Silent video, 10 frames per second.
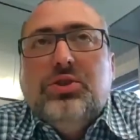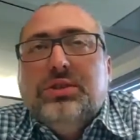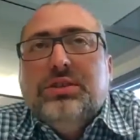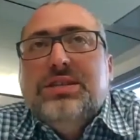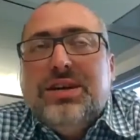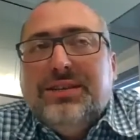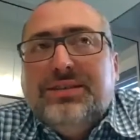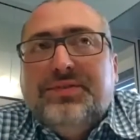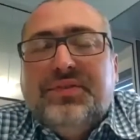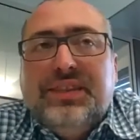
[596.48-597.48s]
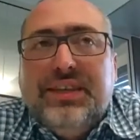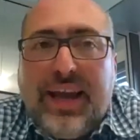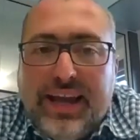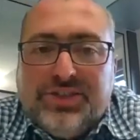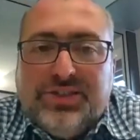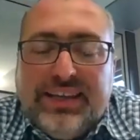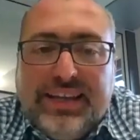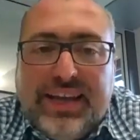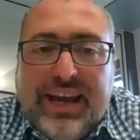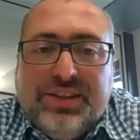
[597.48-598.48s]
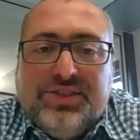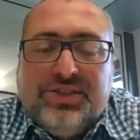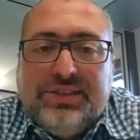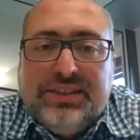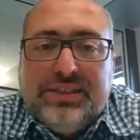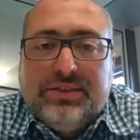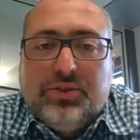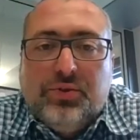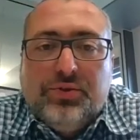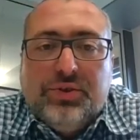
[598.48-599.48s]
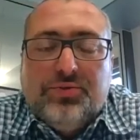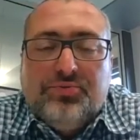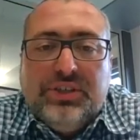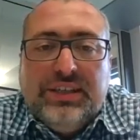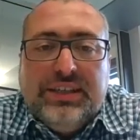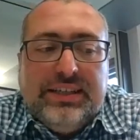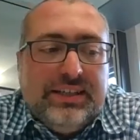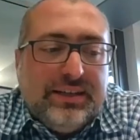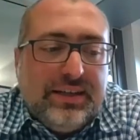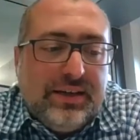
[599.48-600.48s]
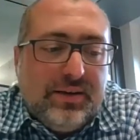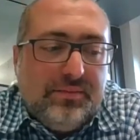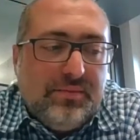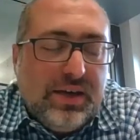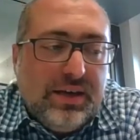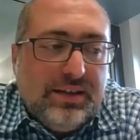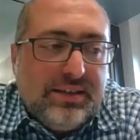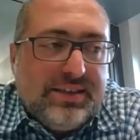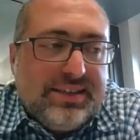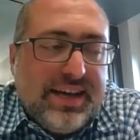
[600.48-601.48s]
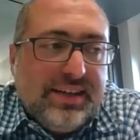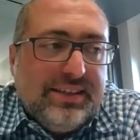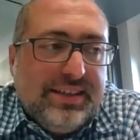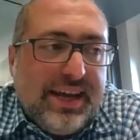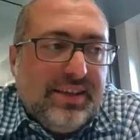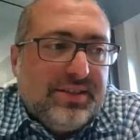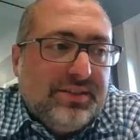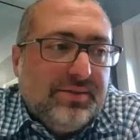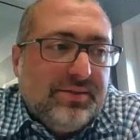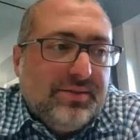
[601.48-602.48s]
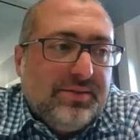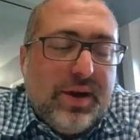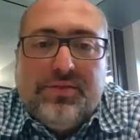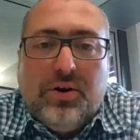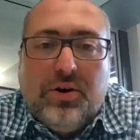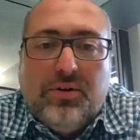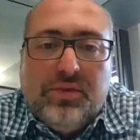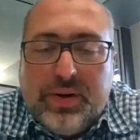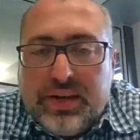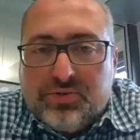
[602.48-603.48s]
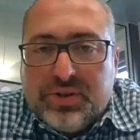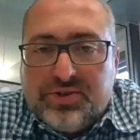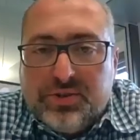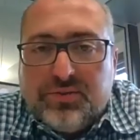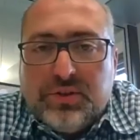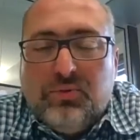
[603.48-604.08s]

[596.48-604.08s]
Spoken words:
none of the HTA agencies could really stand against the wave of the penetration